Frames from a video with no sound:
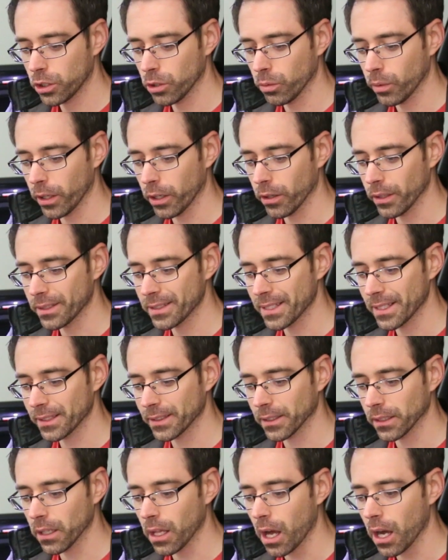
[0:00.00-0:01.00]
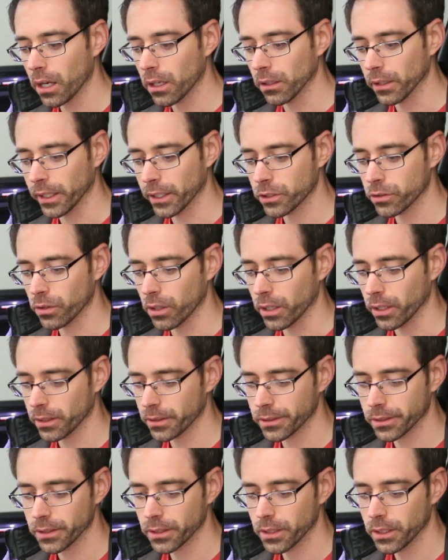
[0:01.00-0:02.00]
to where it says lock
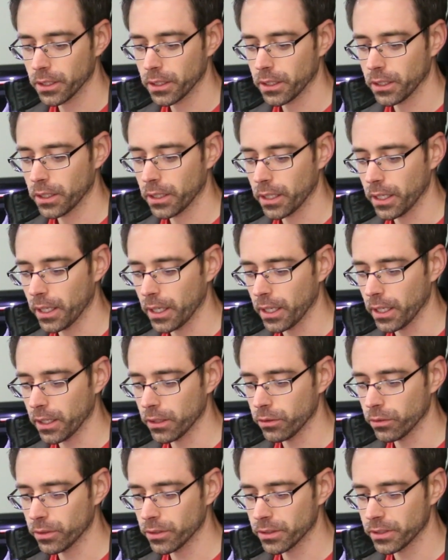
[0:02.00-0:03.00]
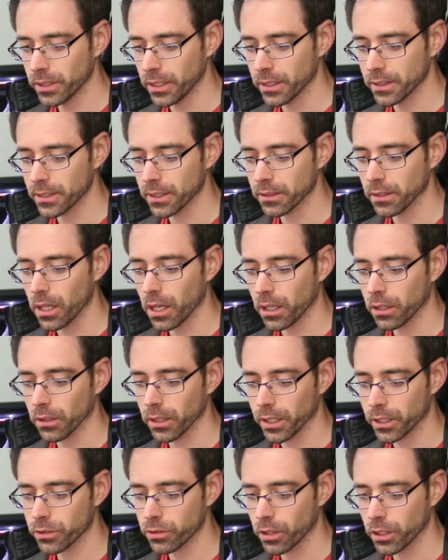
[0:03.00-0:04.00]
electronics, and you can see it says lock
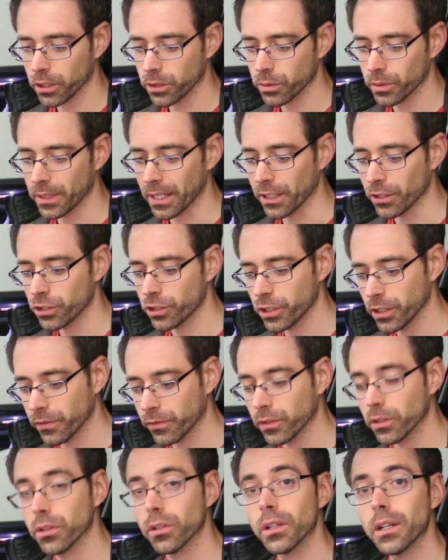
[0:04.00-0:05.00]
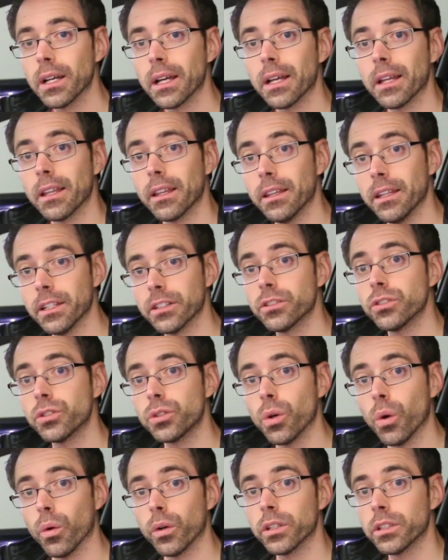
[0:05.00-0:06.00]
electronics with that shifter. This is
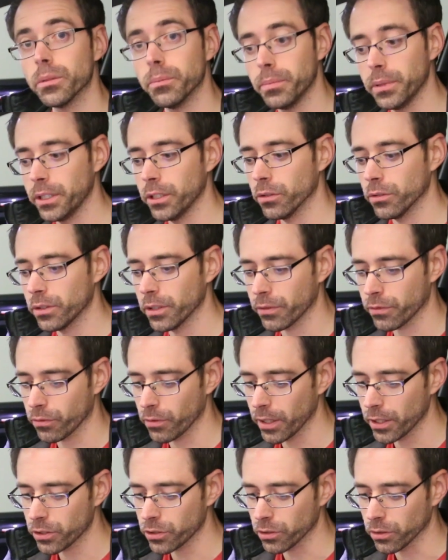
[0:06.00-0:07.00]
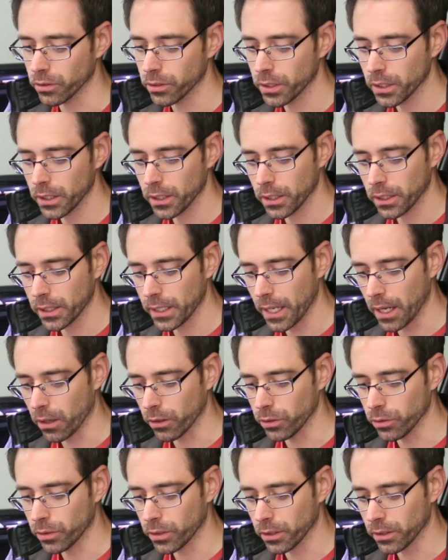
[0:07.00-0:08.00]
going to be your differential. Now,
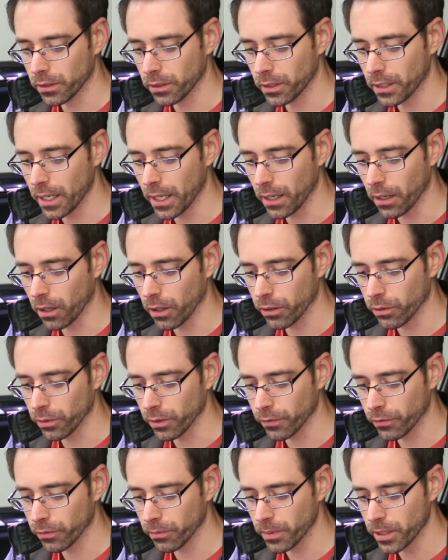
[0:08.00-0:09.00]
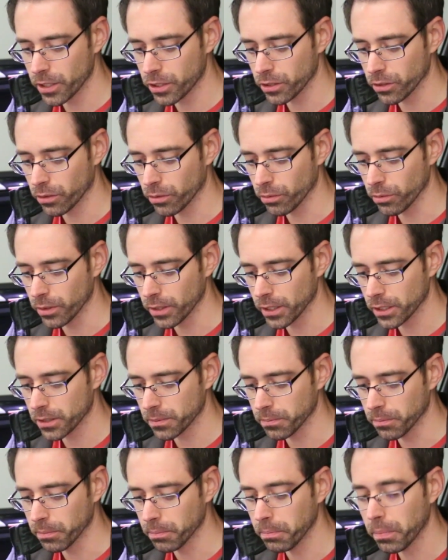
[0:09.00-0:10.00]
you can get other information through this,
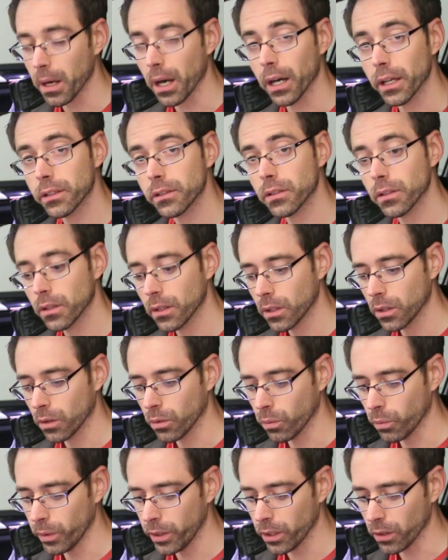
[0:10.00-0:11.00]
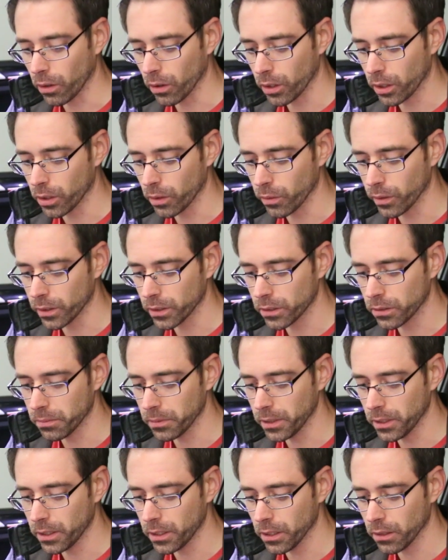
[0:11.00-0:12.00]
but we are going to
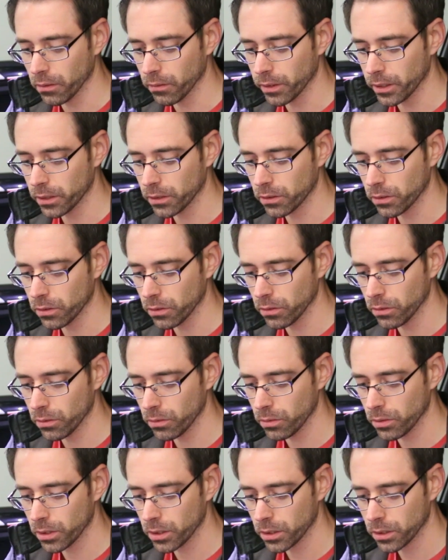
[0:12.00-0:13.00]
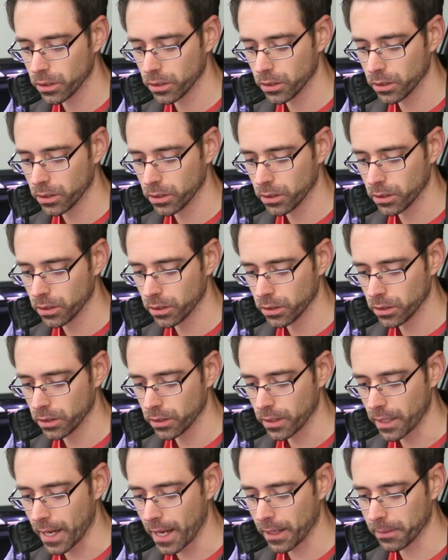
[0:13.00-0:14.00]
be going to
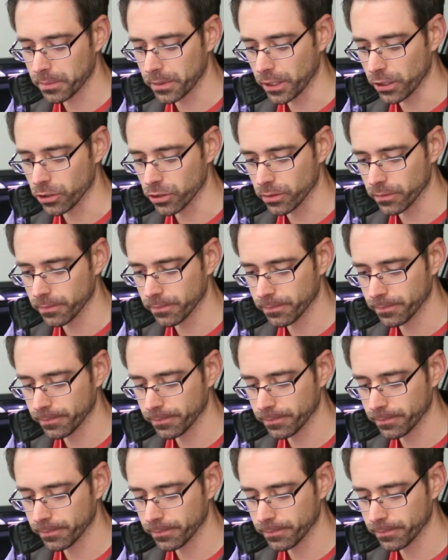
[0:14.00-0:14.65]
adaptation.